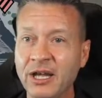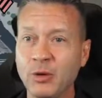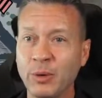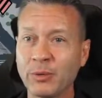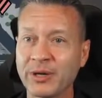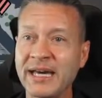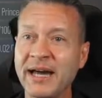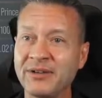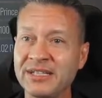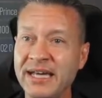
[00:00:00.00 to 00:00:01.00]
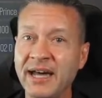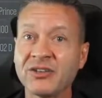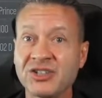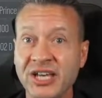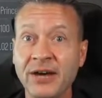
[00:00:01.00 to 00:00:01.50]
We were counting down
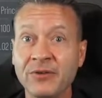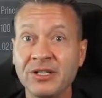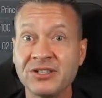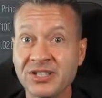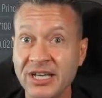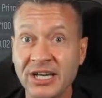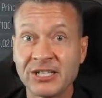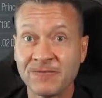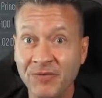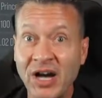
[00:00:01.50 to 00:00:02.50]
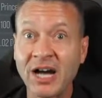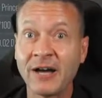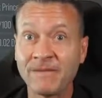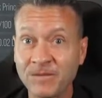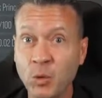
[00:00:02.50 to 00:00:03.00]
seven, six,
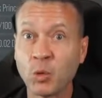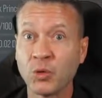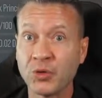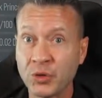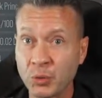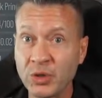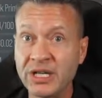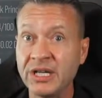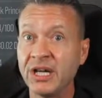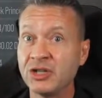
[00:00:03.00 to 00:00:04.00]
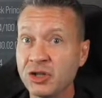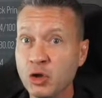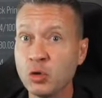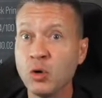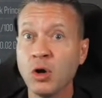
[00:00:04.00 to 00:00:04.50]
five, four, three,
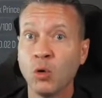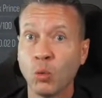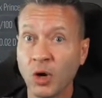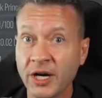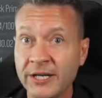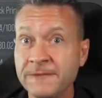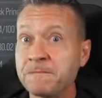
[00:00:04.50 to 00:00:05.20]
two, one.